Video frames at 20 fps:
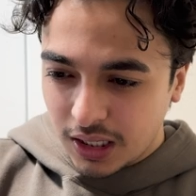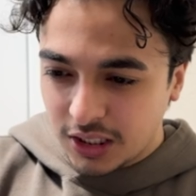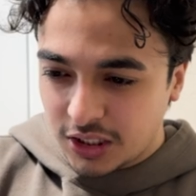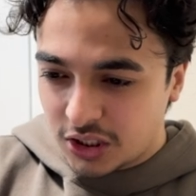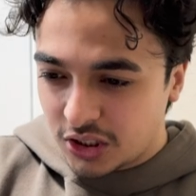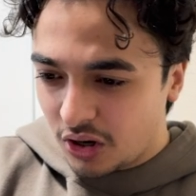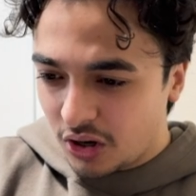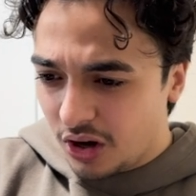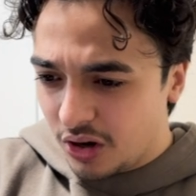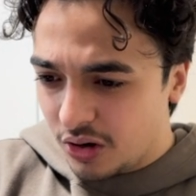
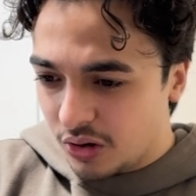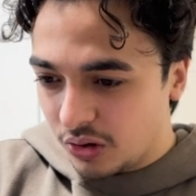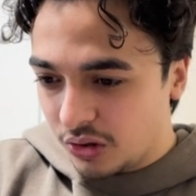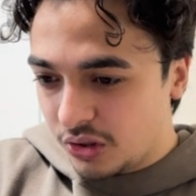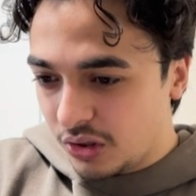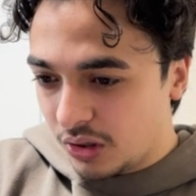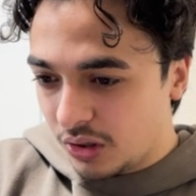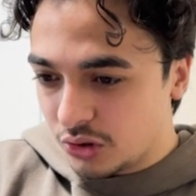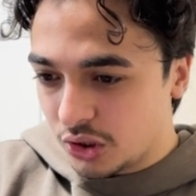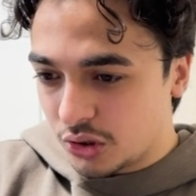saw it earlier
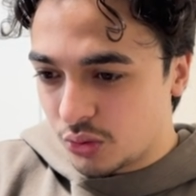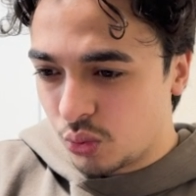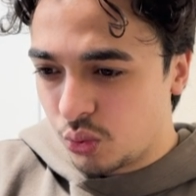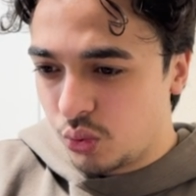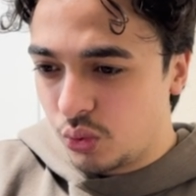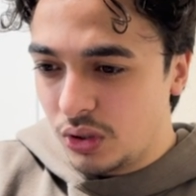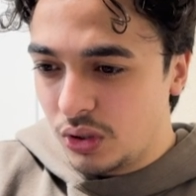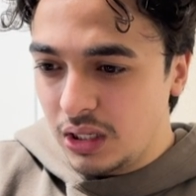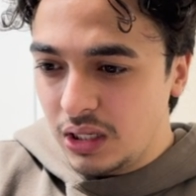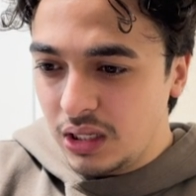and I was just
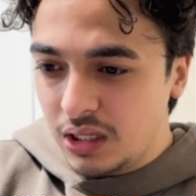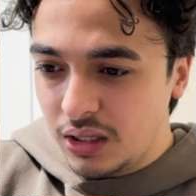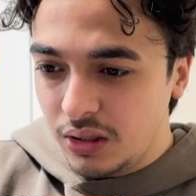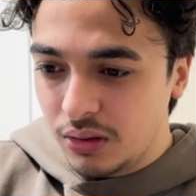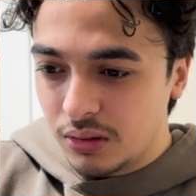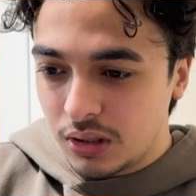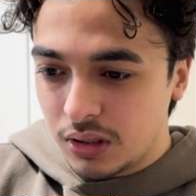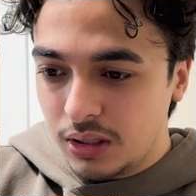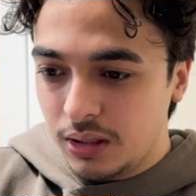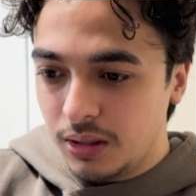really,
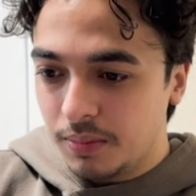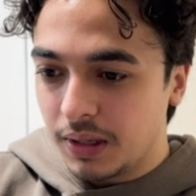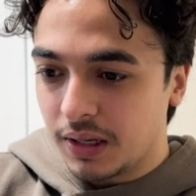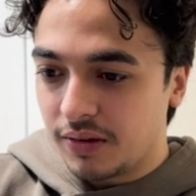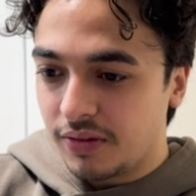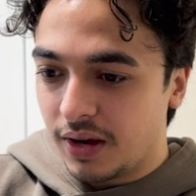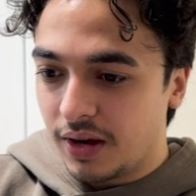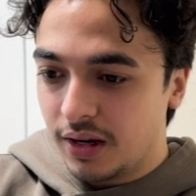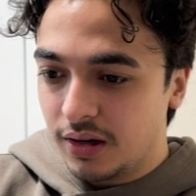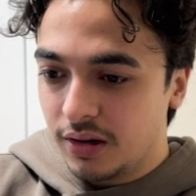really a big
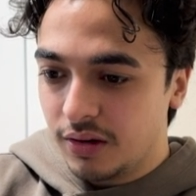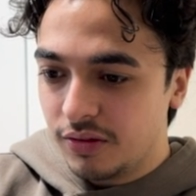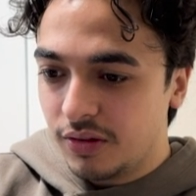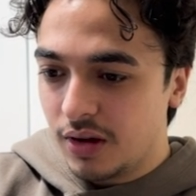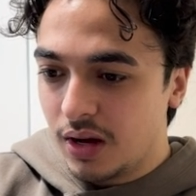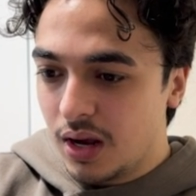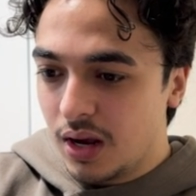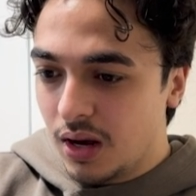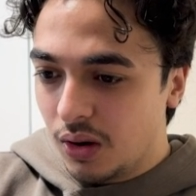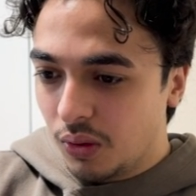fan of,
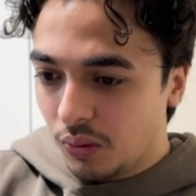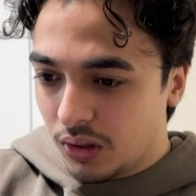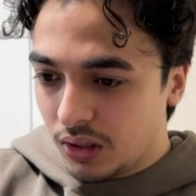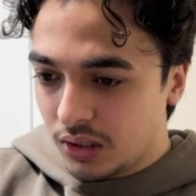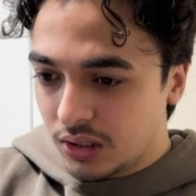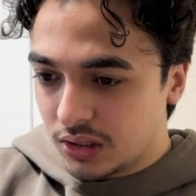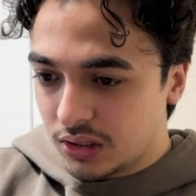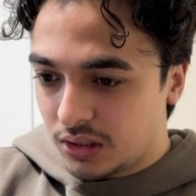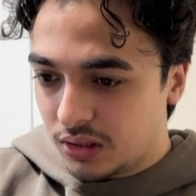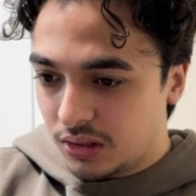
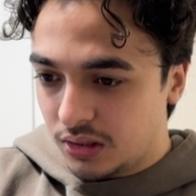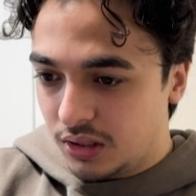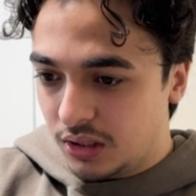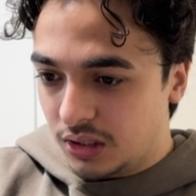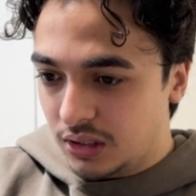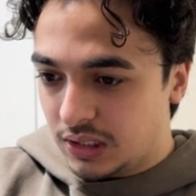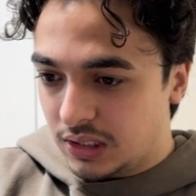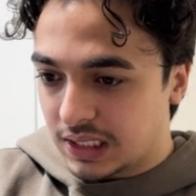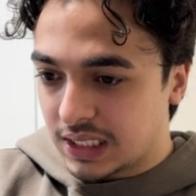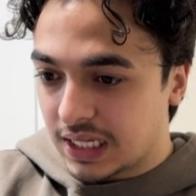was
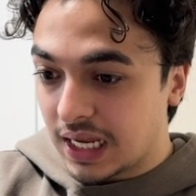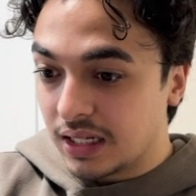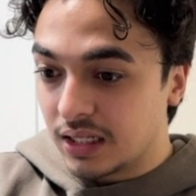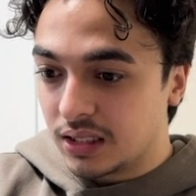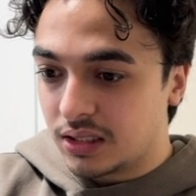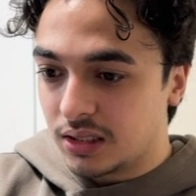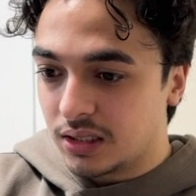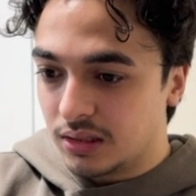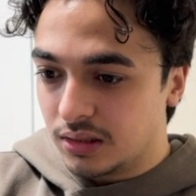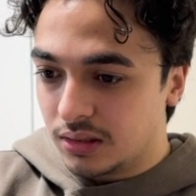the
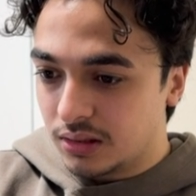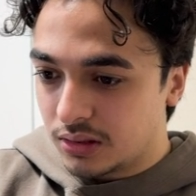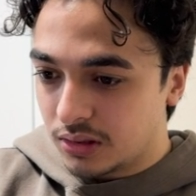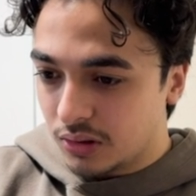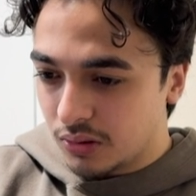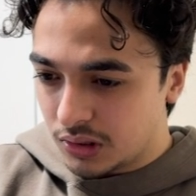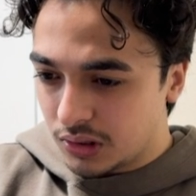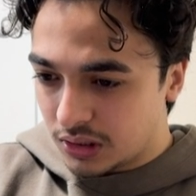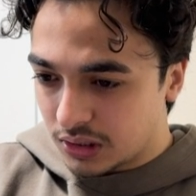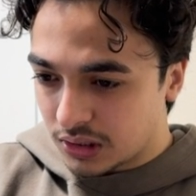skeleton. So
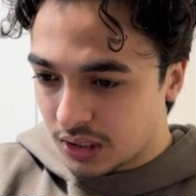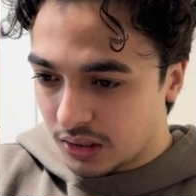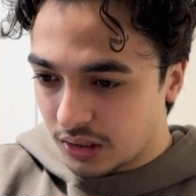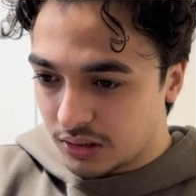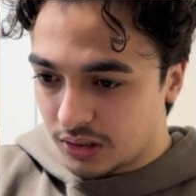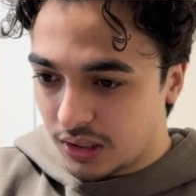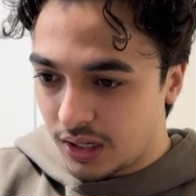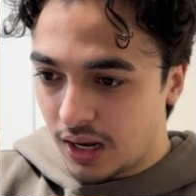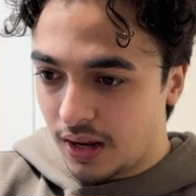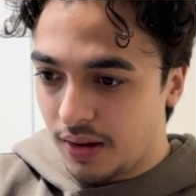where's the
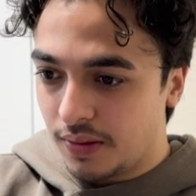skeleton at?